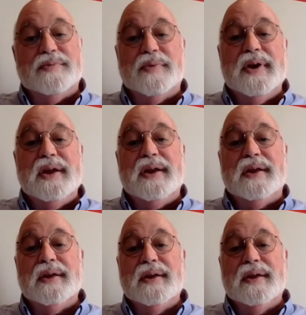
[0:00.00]
freed
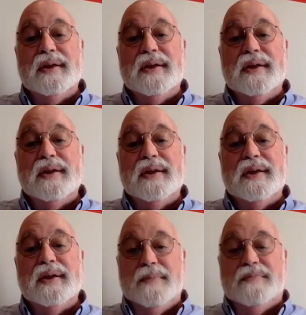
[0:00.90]

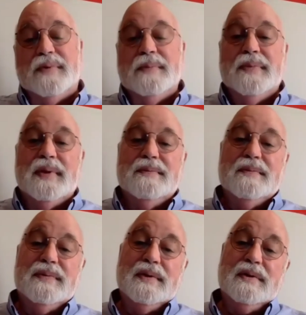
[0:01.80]
from the
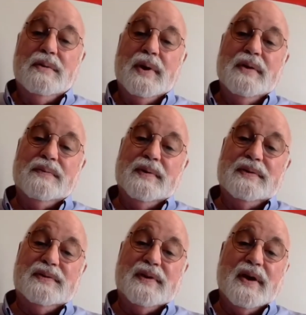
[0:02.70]
grief
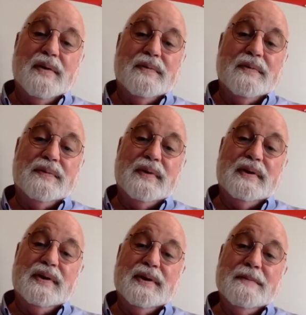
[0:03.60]
itself,
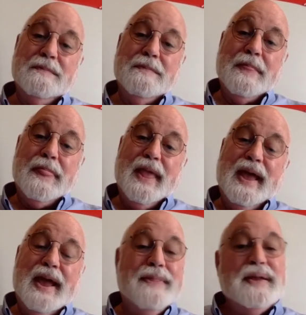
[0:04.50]
and
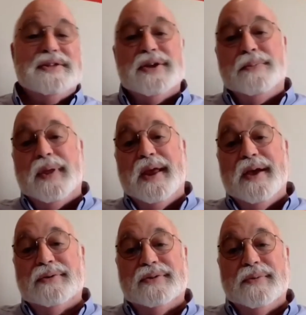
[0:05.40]
then something
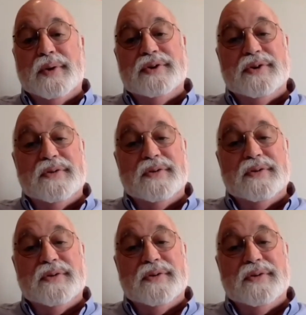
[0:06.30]
else. Once you
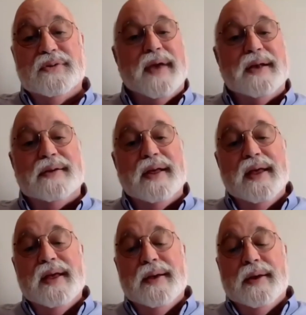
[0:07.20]
kind of
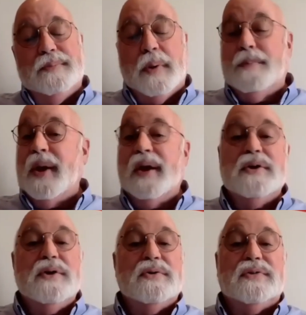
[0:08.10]
propel
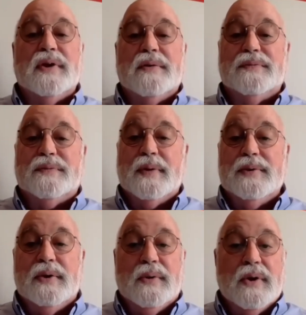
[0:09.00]
yourself from
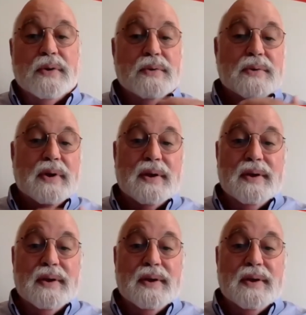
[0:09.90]
your own